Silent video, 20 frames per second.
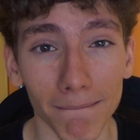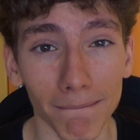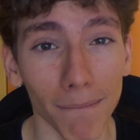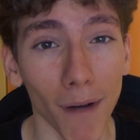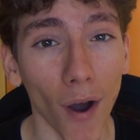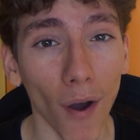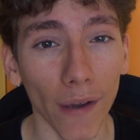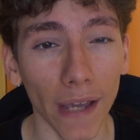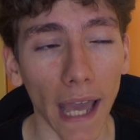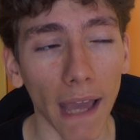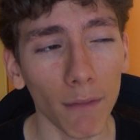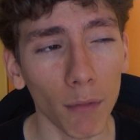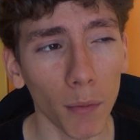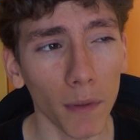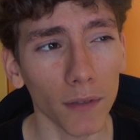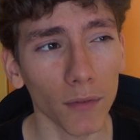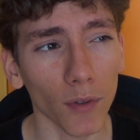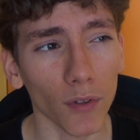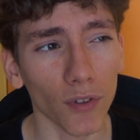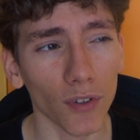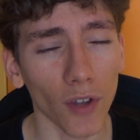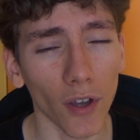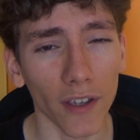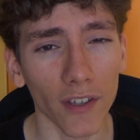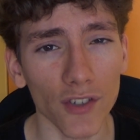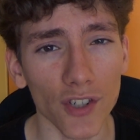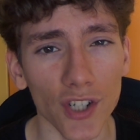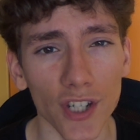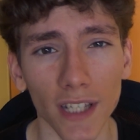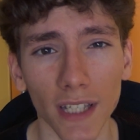Boy, everyone was
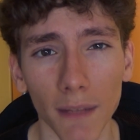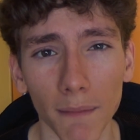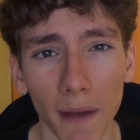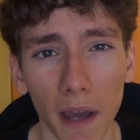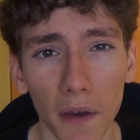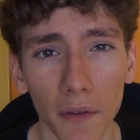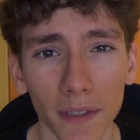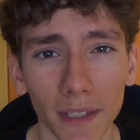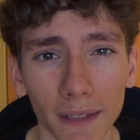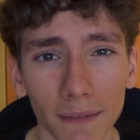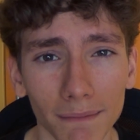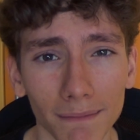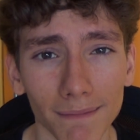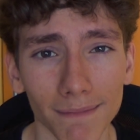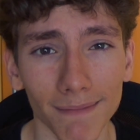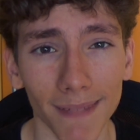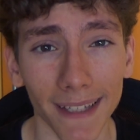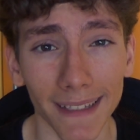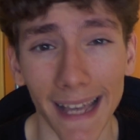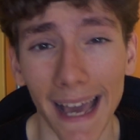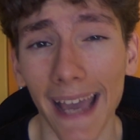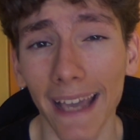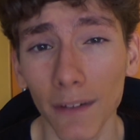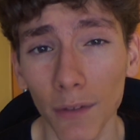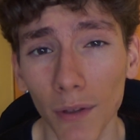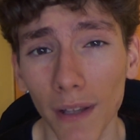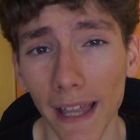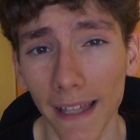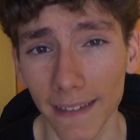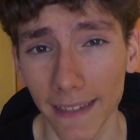talking shit about him, but I
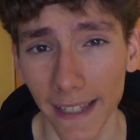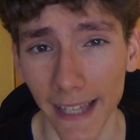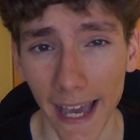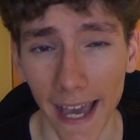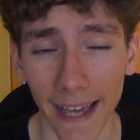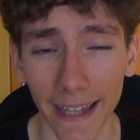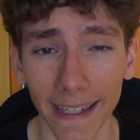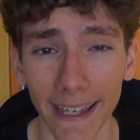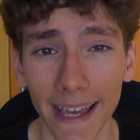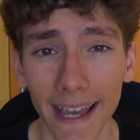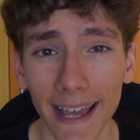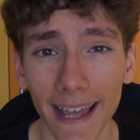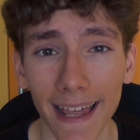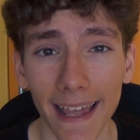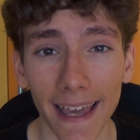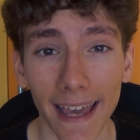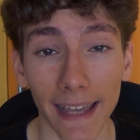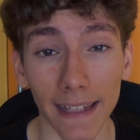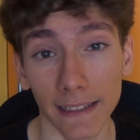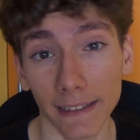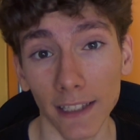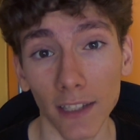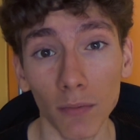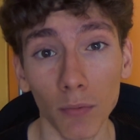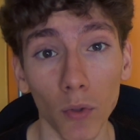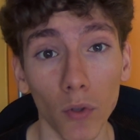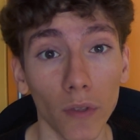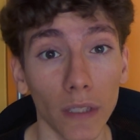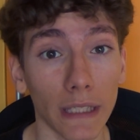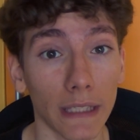do like the guy. And this
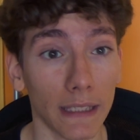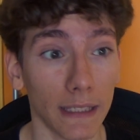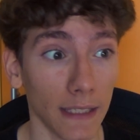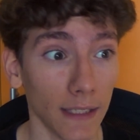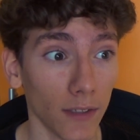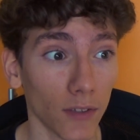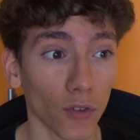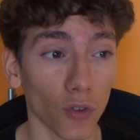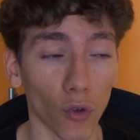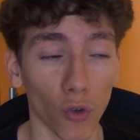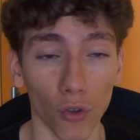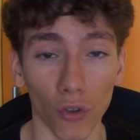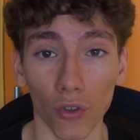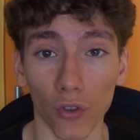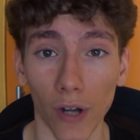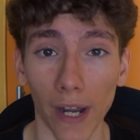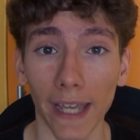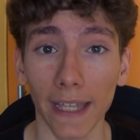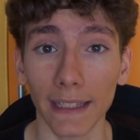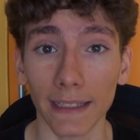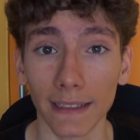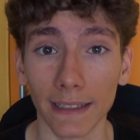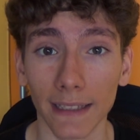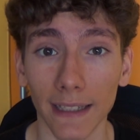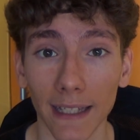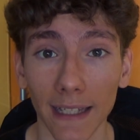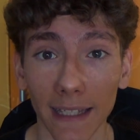movie is great.